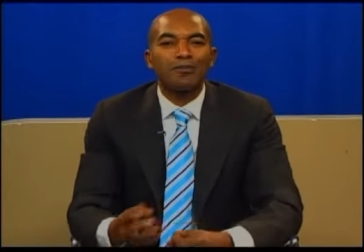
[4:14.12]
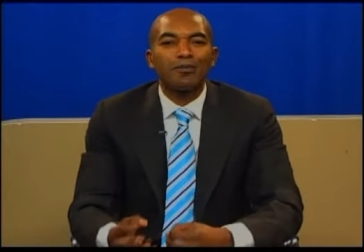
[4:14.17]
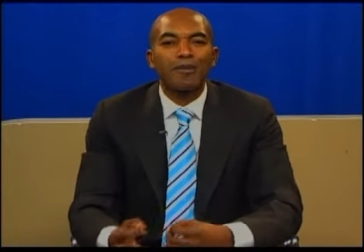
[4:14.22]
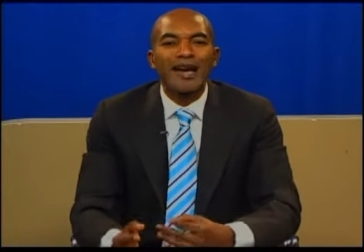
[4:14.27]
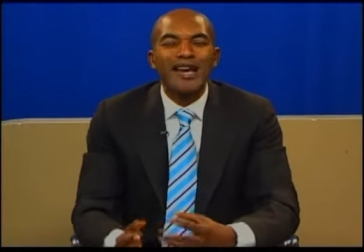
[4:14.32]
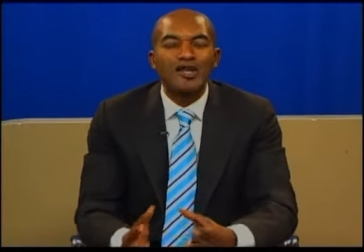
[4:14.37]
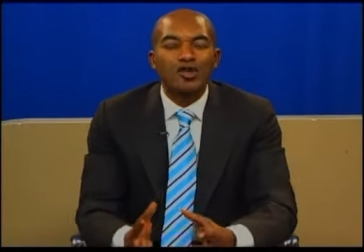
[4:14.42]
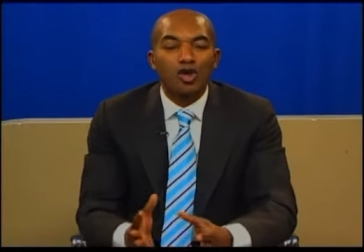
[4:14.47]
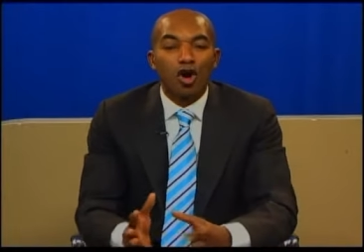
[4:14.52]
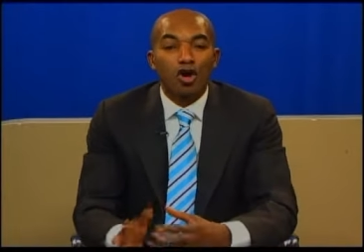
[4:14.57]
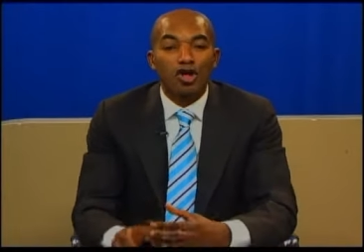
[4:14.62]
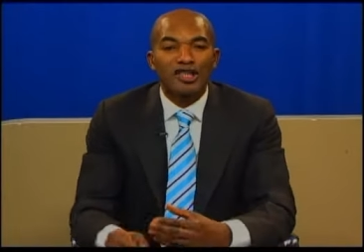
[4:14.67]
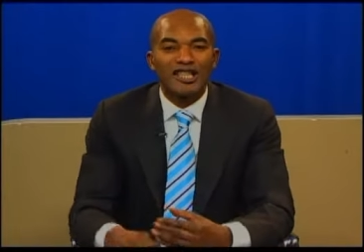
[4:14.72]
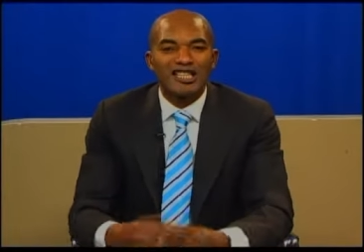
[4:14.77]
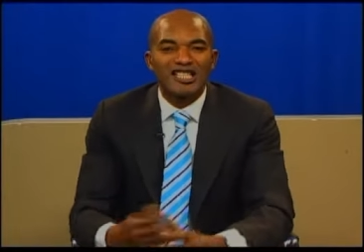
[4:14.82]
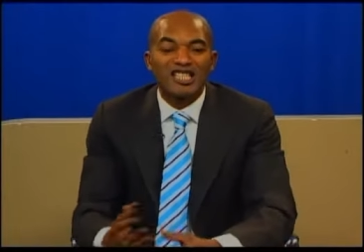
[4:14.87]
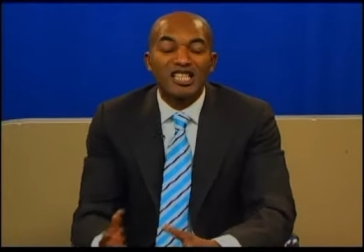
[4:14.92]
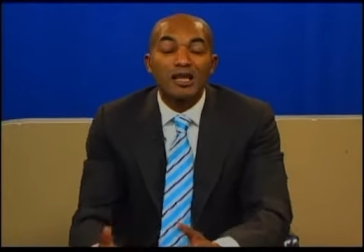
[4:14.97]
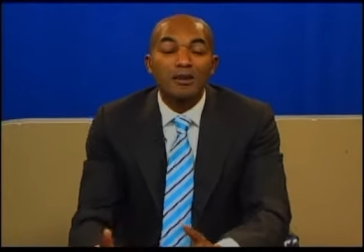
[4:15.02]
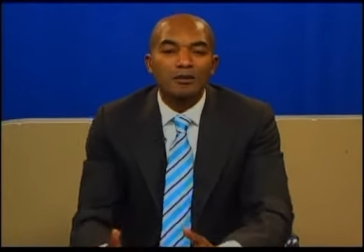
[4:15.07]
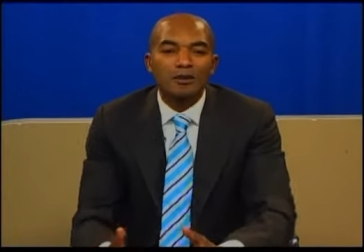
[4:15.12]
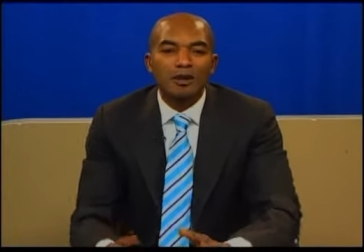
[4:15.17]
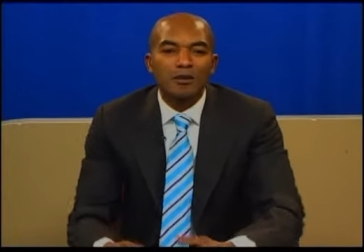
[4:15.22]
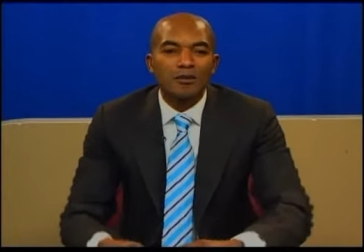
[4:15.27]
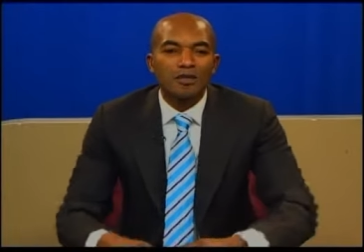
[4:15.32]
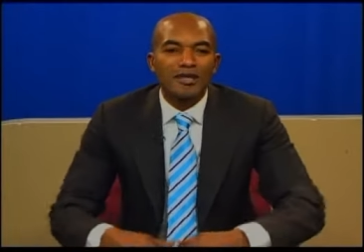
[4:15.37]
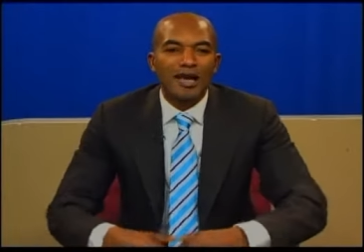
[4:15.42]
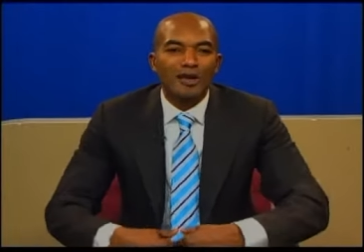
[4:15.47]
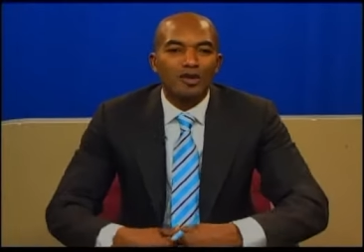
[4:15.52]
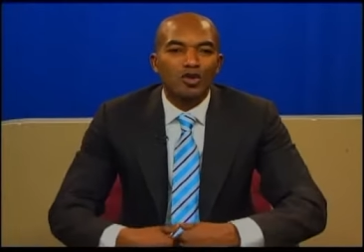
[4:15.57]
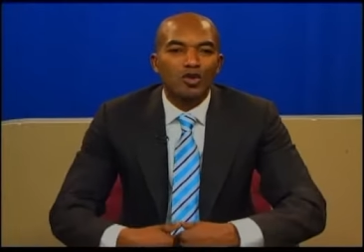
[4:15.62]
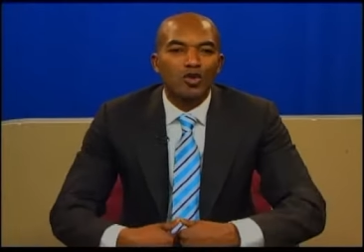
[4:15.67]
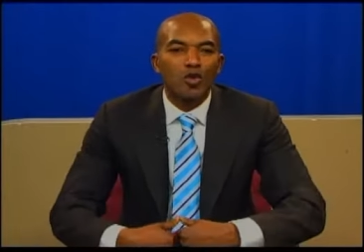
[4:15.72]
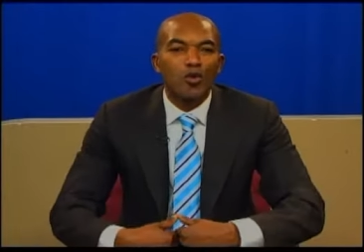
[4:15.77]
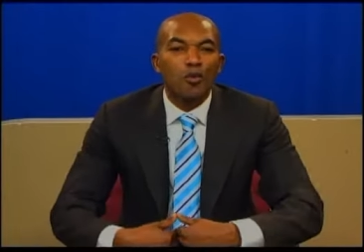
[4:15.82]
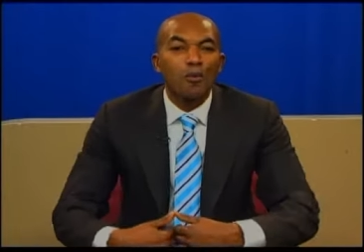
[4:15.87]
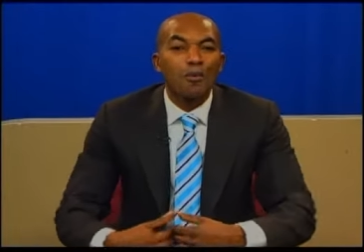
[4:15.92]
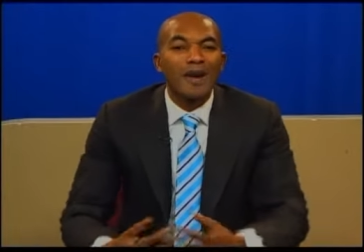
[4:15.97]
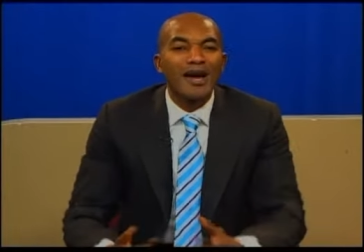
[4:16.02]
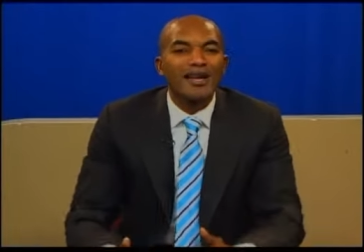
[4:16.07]
based on the symptoms that
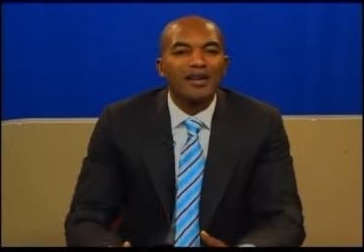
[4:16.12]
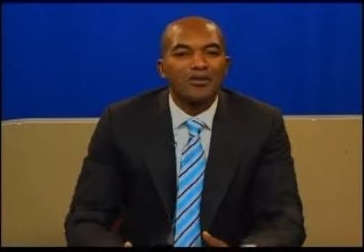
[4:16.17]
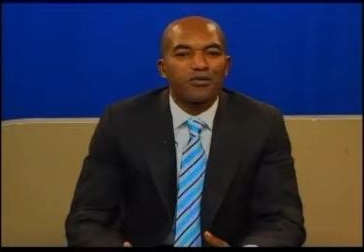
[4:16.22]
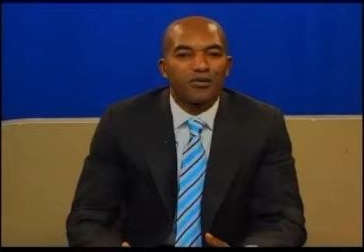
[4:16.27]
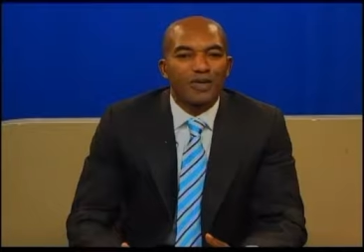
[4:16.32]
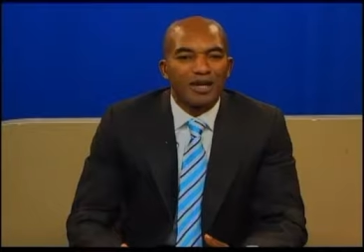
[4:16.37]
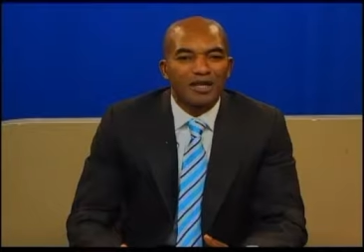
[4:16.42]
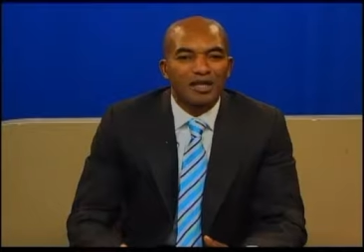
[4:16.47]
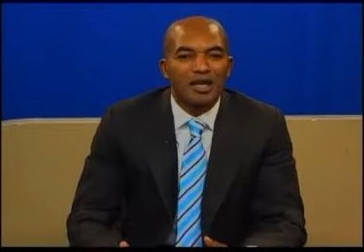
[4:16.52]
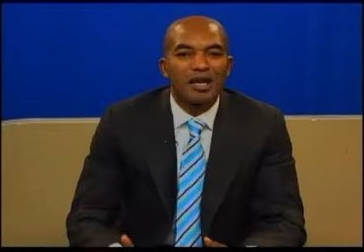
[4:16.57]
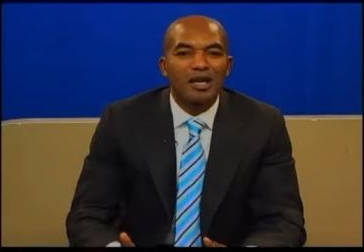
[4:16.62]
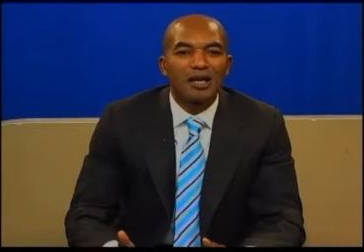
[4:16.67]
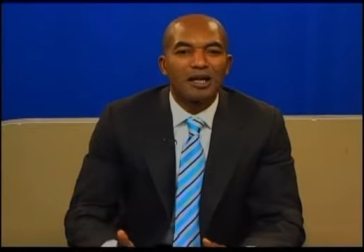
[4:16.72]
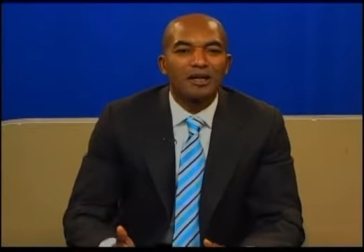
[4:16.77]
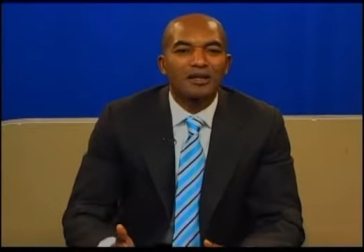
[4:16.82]
you manifest,